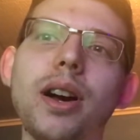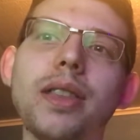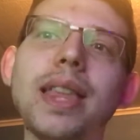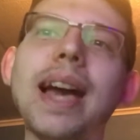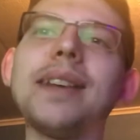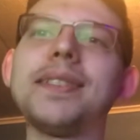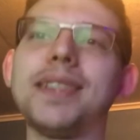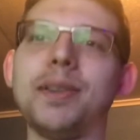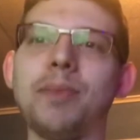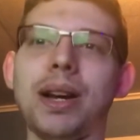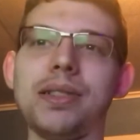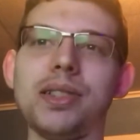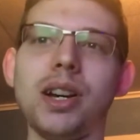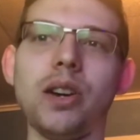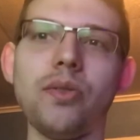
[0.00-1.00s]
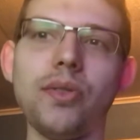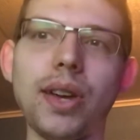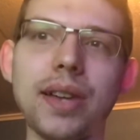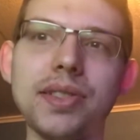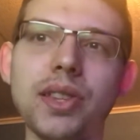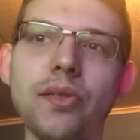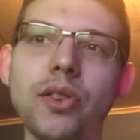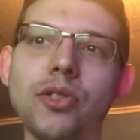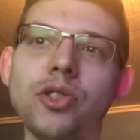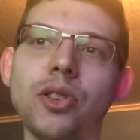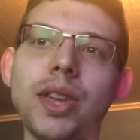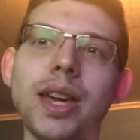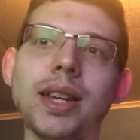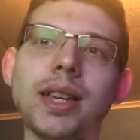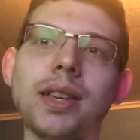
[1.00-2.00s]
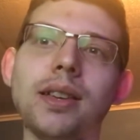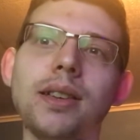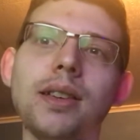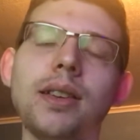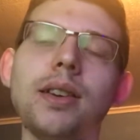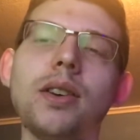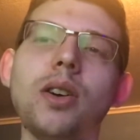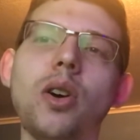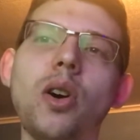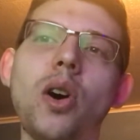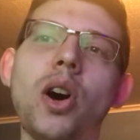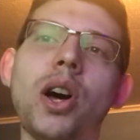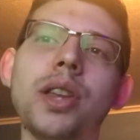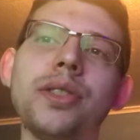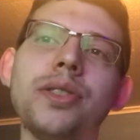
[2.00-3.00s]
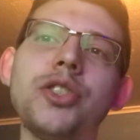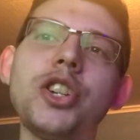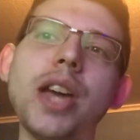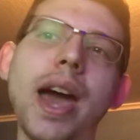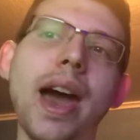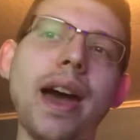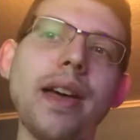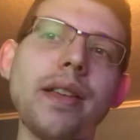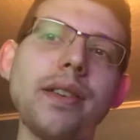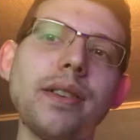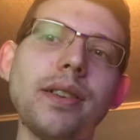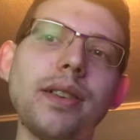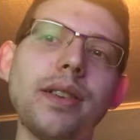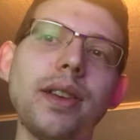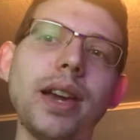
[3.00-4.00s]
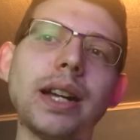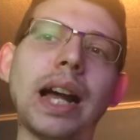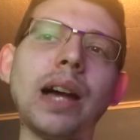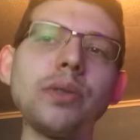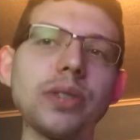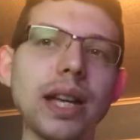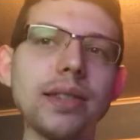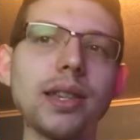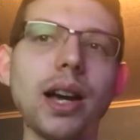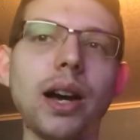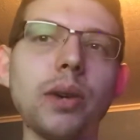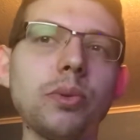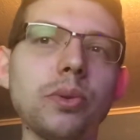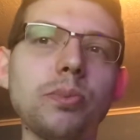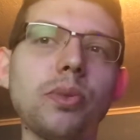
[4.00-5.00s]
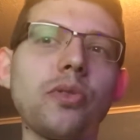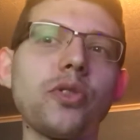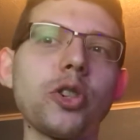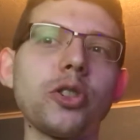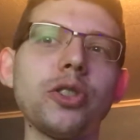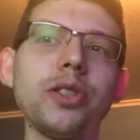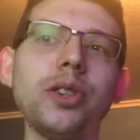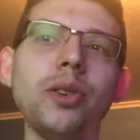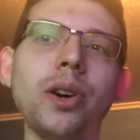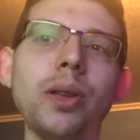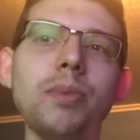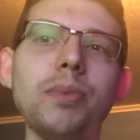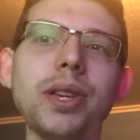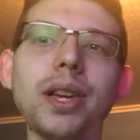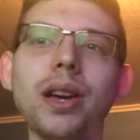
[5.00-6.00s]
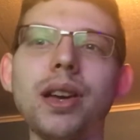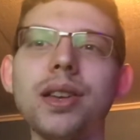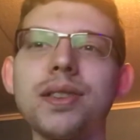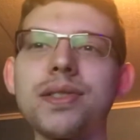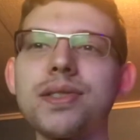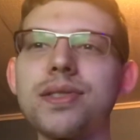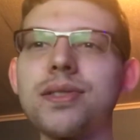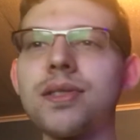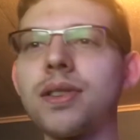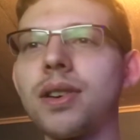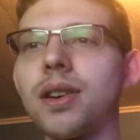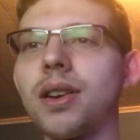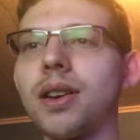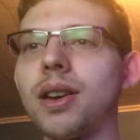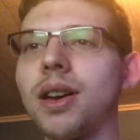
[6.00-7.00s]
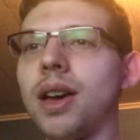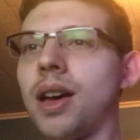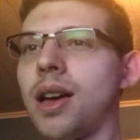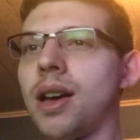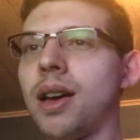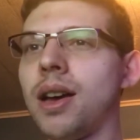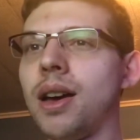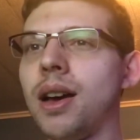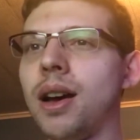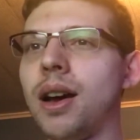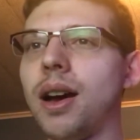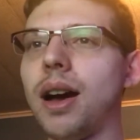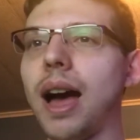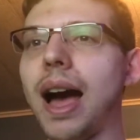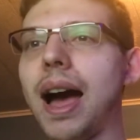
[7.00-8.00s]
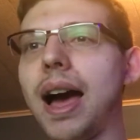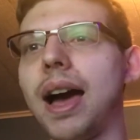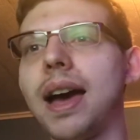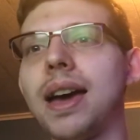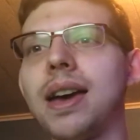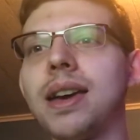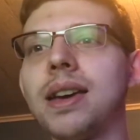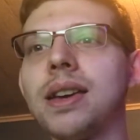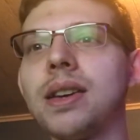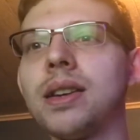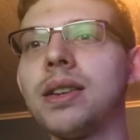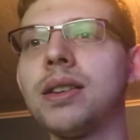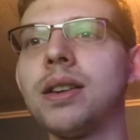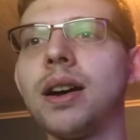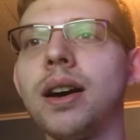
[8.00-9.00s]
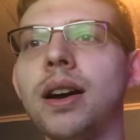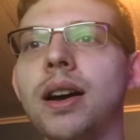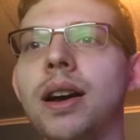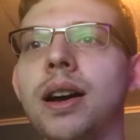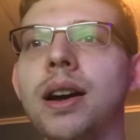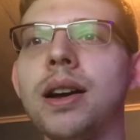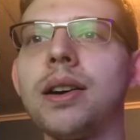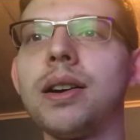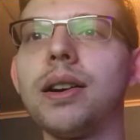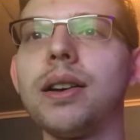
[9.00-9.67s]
announcing myself as the Vigilante on chat, and that's how I would prefer to do it, because so